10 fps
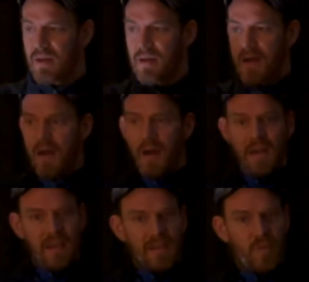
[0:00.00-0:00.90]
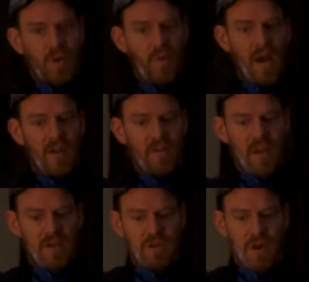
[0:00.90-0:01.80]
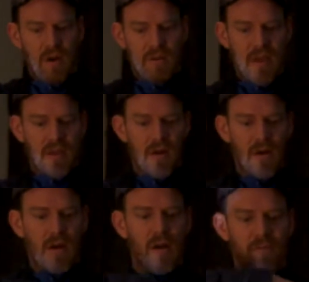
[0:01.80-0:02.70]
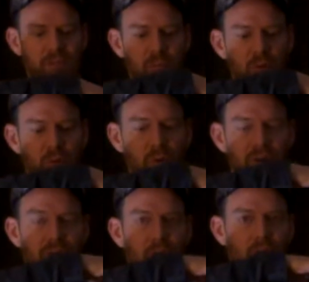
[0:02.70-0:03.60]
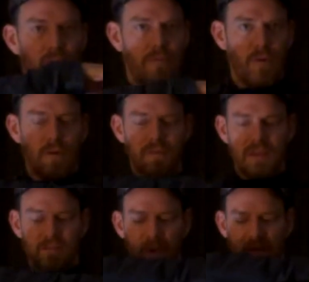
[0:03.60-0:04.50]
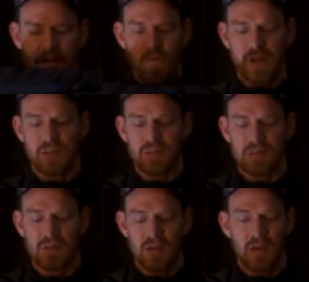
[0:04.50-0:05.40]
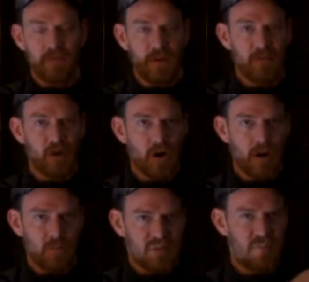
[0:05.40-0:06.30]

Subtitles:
I think it's worthwhile to make sure that you're comfortable with all 4 of these basic ones in front of your arms.